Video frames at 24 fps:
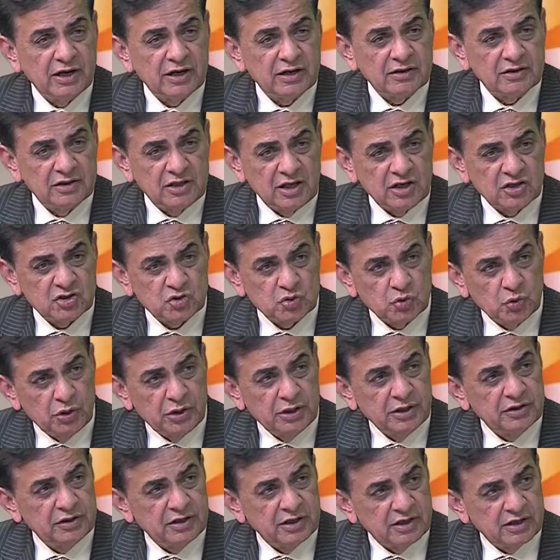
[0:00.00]
they are
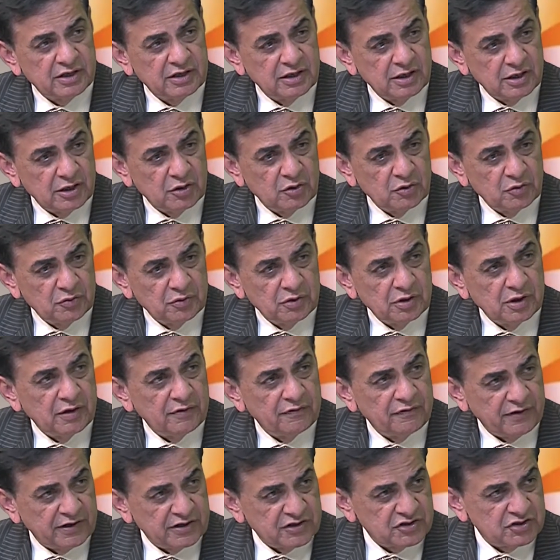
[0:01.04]
showing their love,
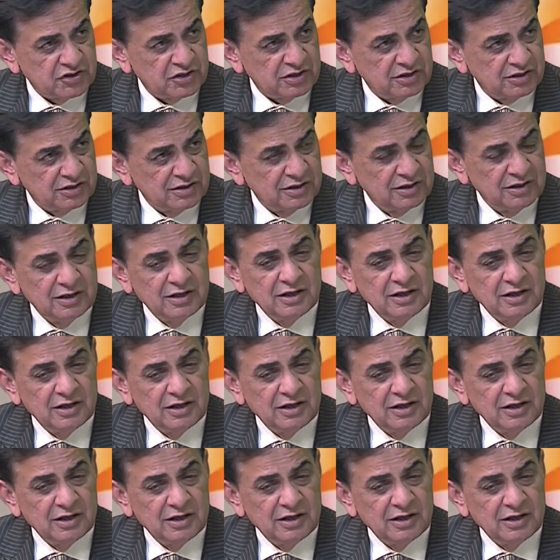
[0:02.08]
affection,